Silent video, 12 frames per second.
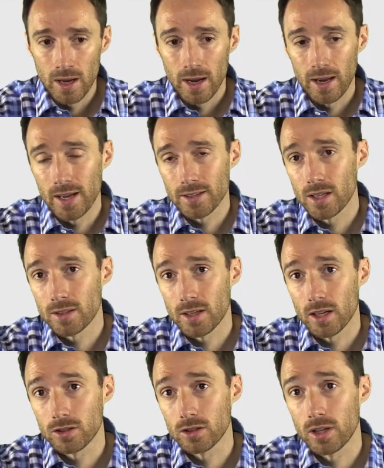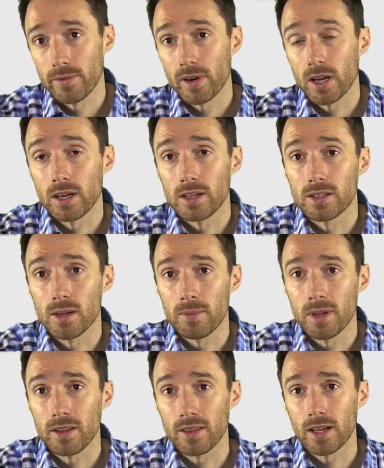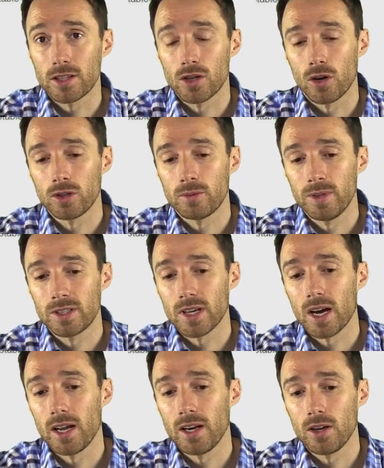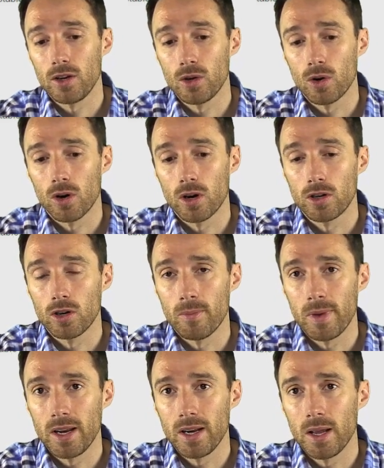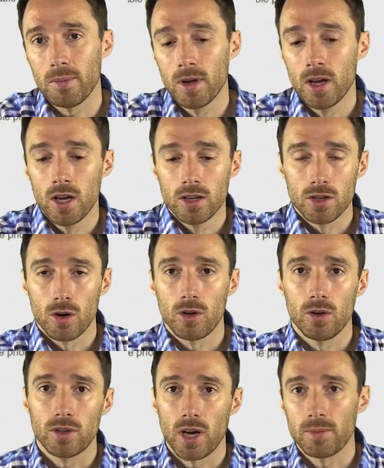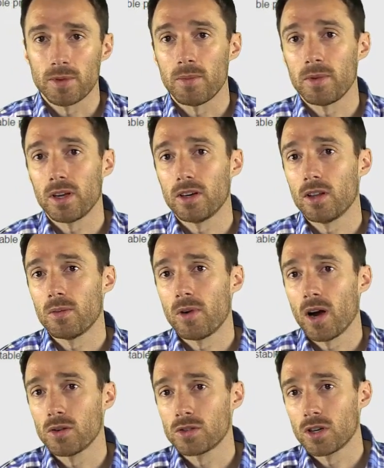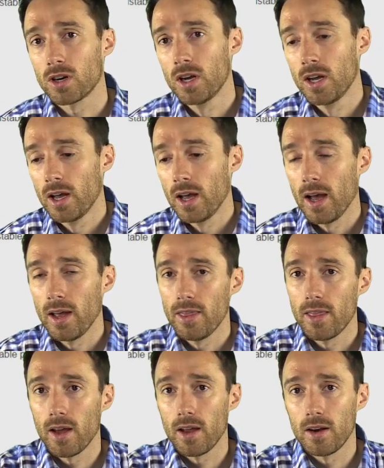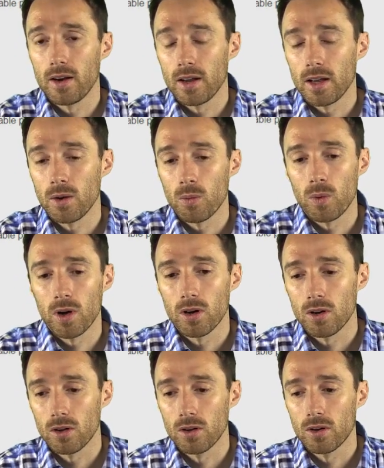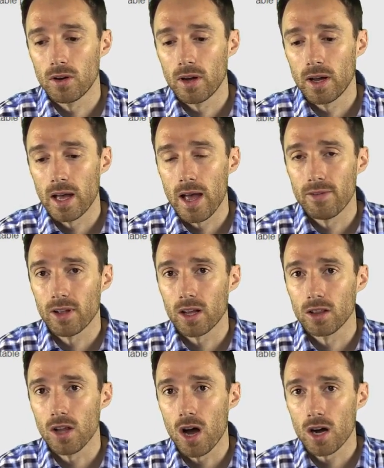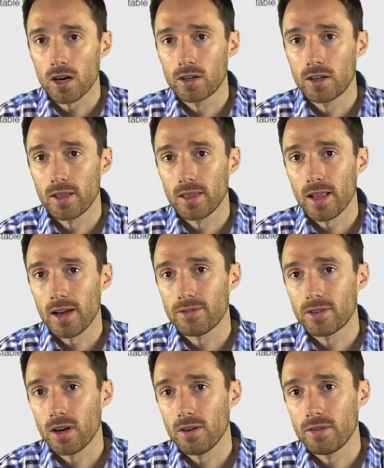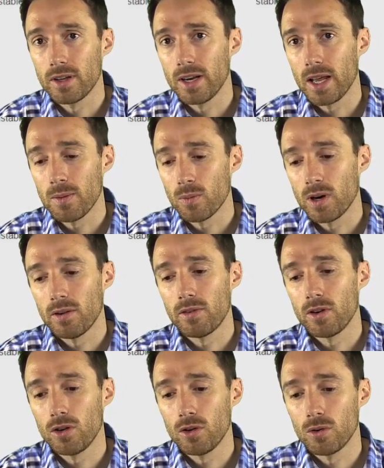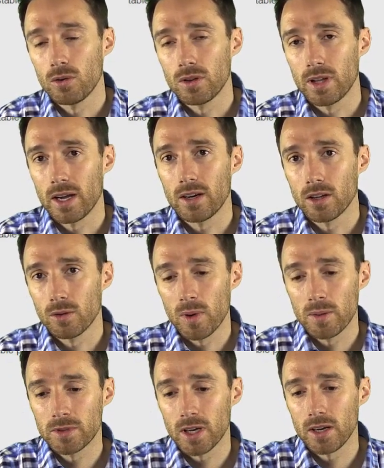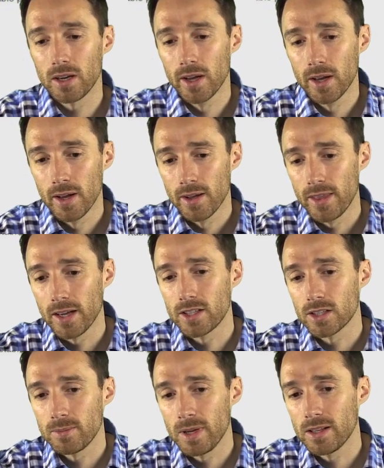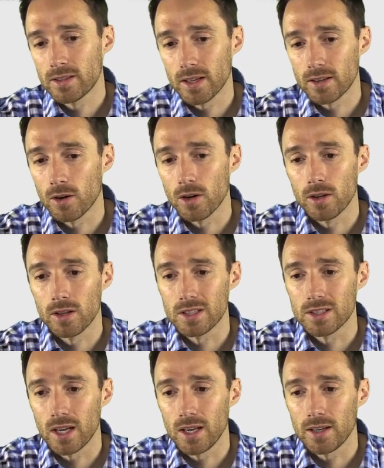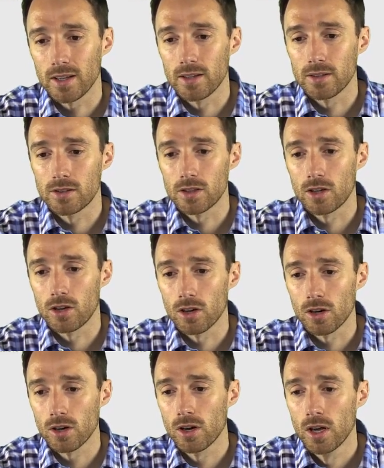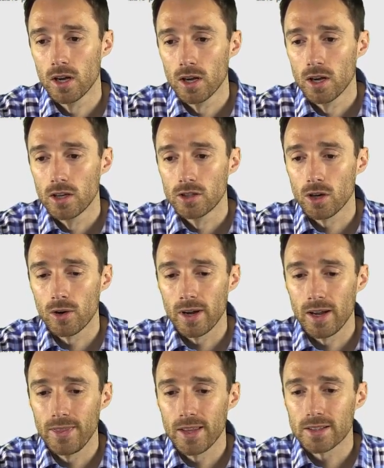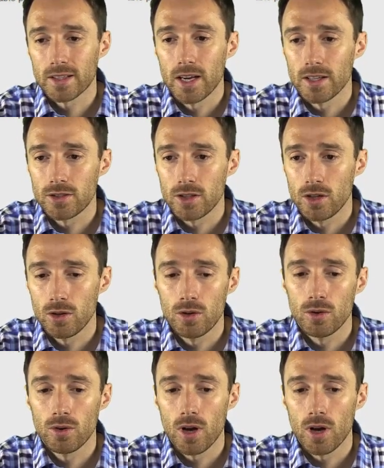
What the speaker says: An SSL certificate is something that shows beside your domain name. So you type something into the browser, and then it will have like a lock to the left of the name whenever you land on the website. That just means that the site is secure. So in this case, you do